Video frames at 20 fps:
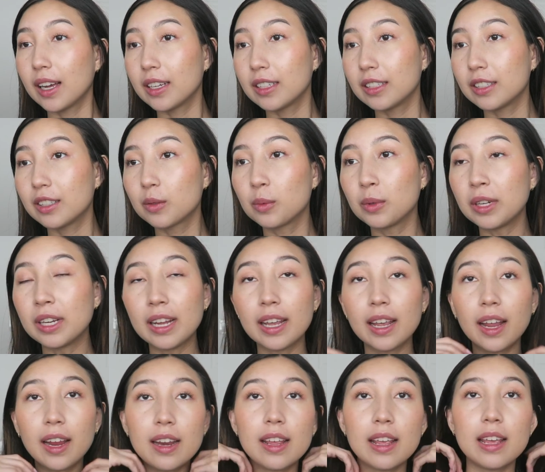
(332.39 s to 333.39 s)
I just went
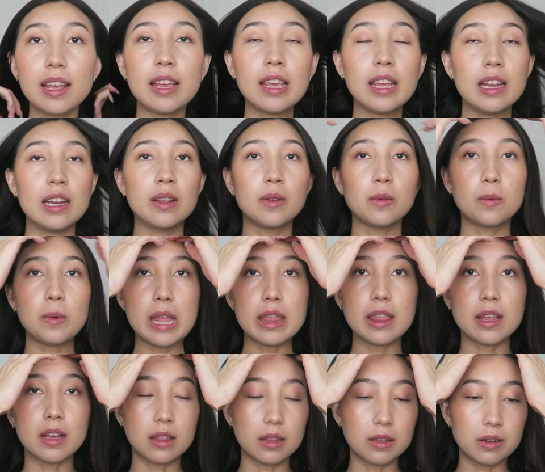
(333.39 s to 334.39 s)
ahead in
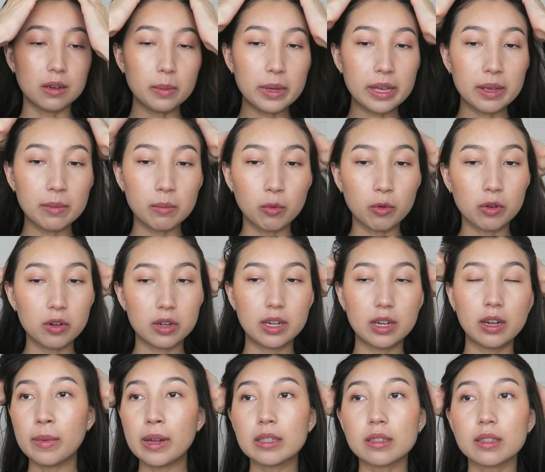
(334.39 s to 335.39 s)
with a little bit
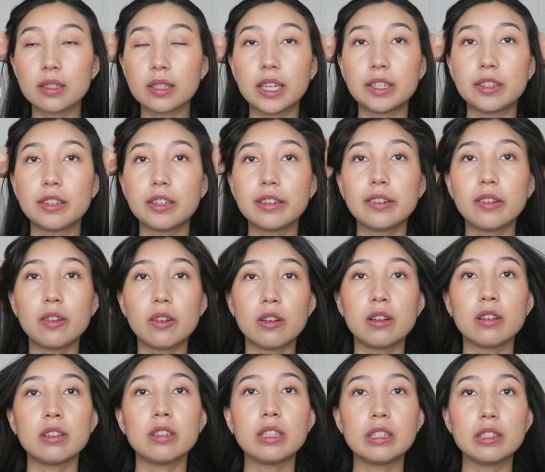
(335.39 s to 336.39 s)
more mascara
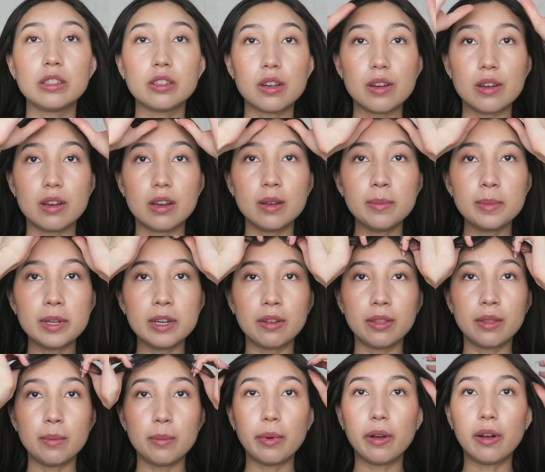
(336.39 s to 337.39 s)
on top and
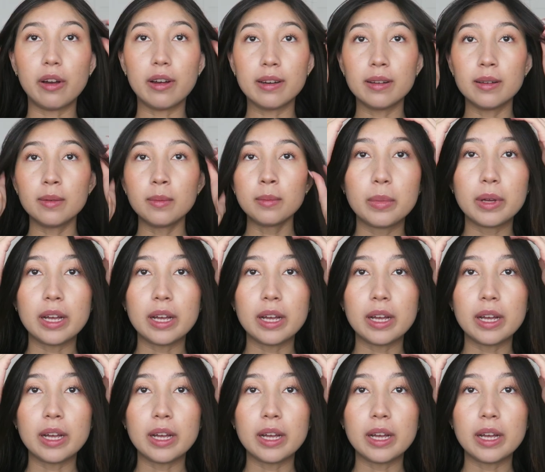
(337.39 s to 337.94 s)
on the bottom,